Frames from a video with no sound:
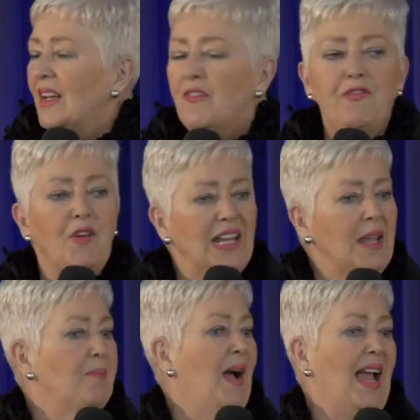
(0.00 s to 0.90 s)

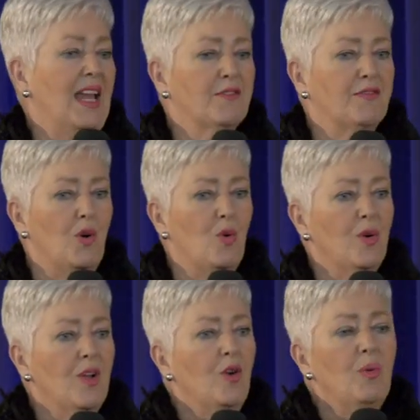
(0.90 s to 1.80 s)
Fully paid
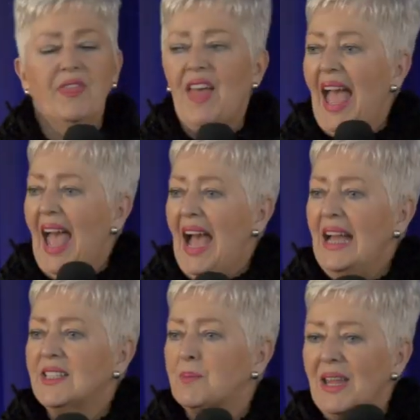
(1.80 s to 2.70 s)
for
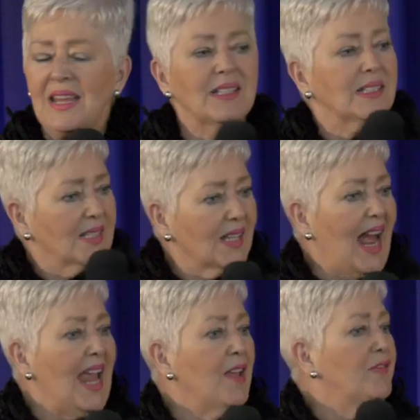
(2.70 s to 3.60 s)
without being a
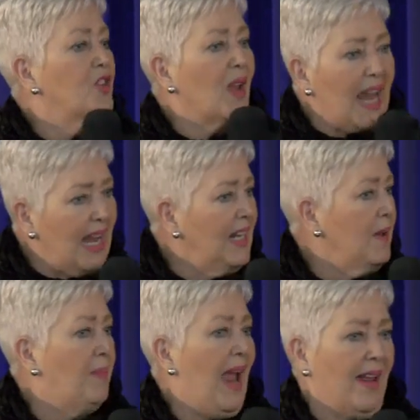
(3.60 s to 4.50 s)
slave to
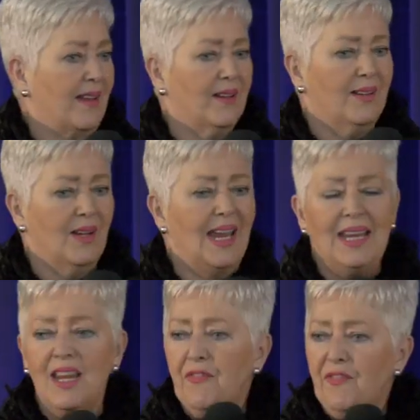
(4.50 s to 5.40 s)
any bank,
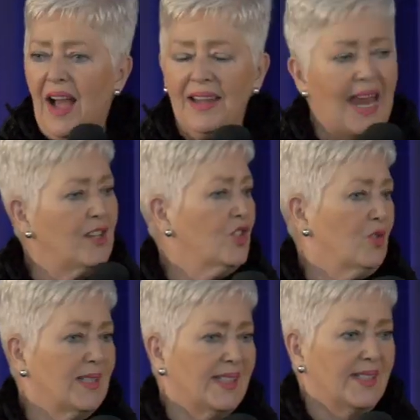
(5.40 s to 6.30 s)
any
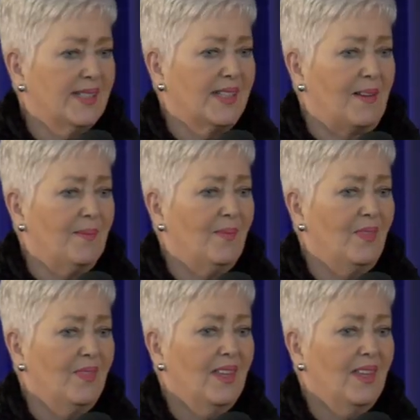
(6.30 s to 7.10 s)
financial system.